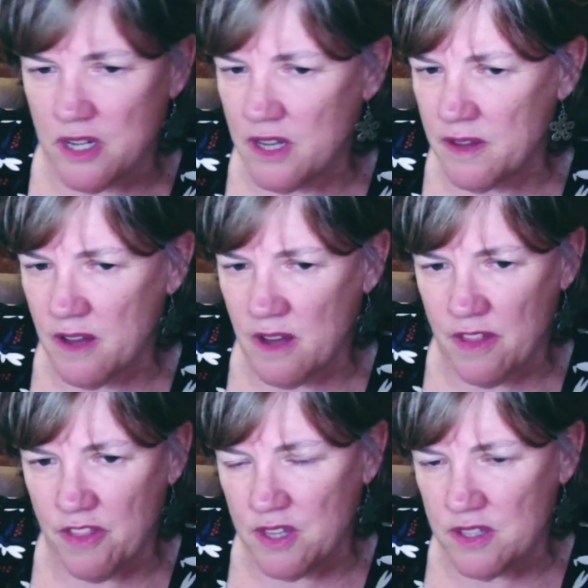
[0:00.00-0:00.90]
I
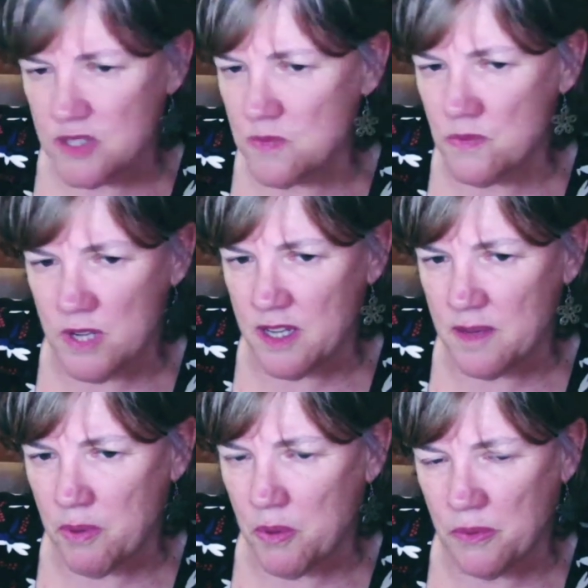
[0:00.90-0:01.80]
think it's really
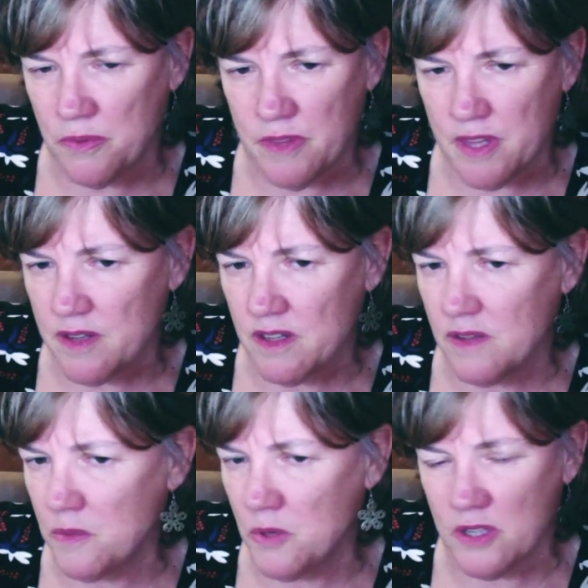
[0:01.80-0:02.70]
important that
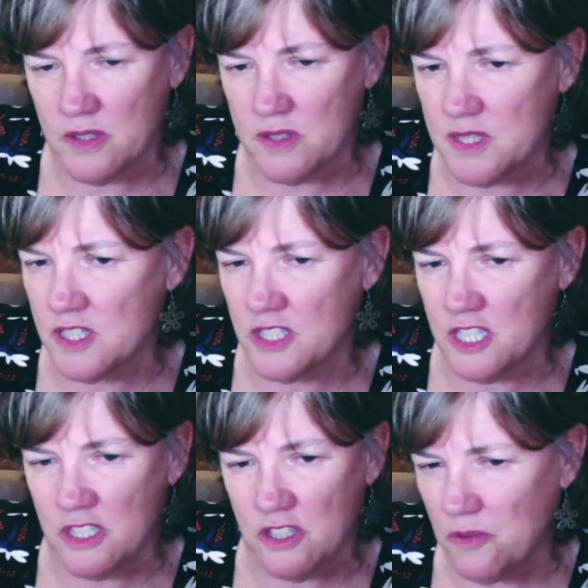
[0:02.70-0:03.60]
workers
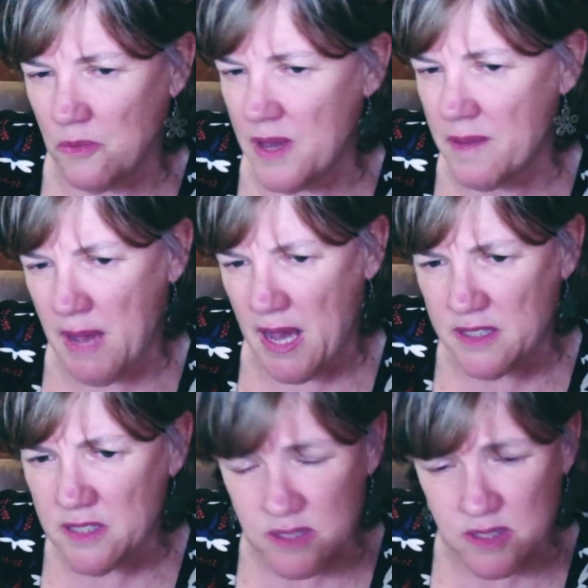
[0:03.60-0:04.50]
continue to wear
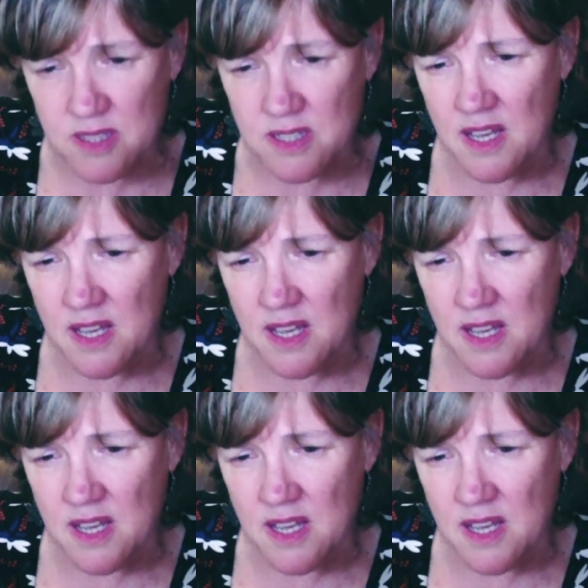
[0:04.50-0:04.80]
masks.